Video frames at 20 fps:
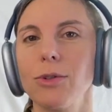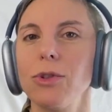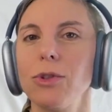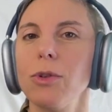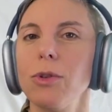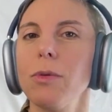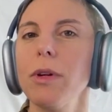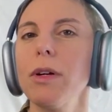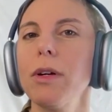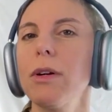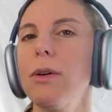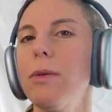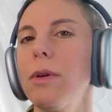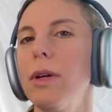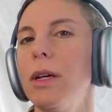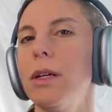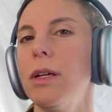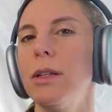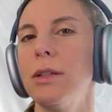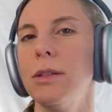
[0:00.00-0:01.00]
Do you want to go
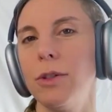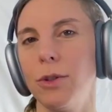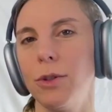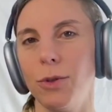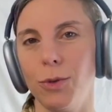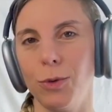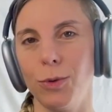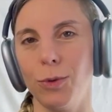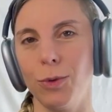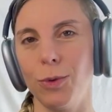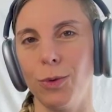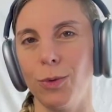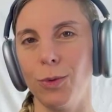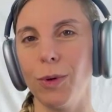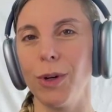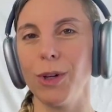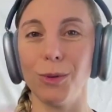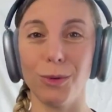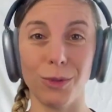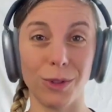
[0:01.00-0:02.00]
into
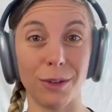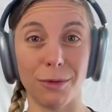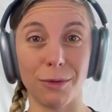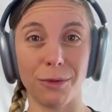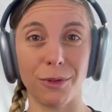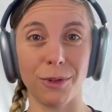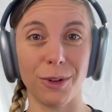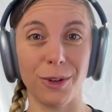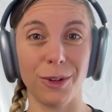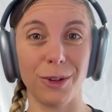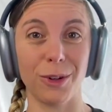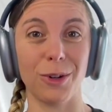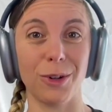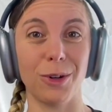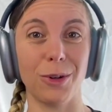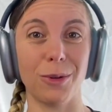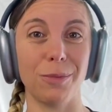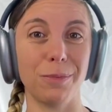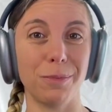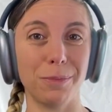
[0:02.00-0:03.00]
what you did for
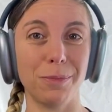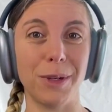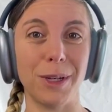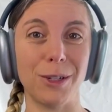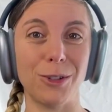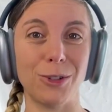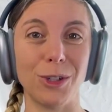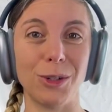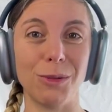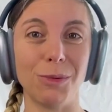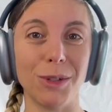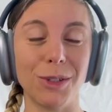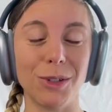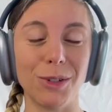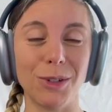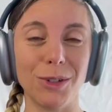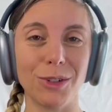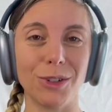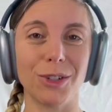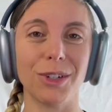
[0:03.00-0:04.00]
your PhD
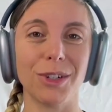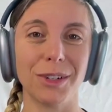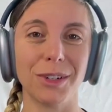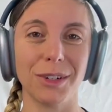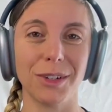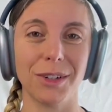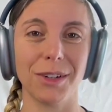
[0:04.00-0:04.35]
research?